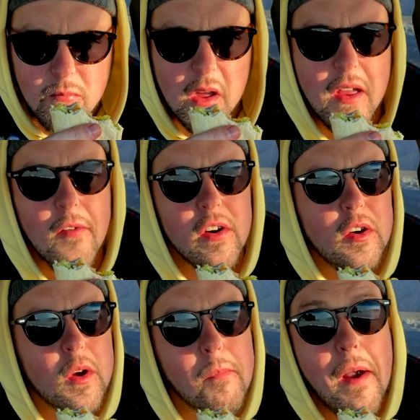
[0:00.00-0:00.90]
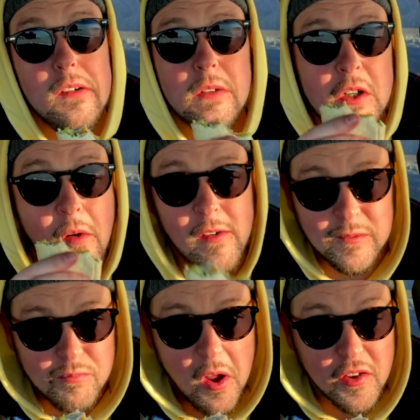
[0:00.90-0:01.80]
never into it. But
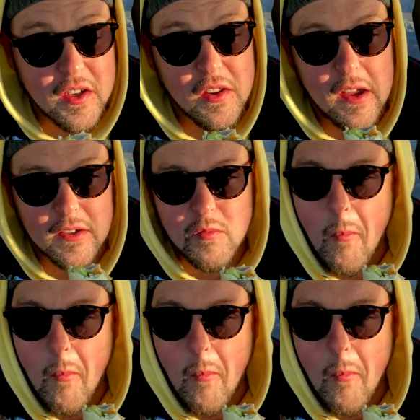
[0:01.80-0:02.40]
I'll say this.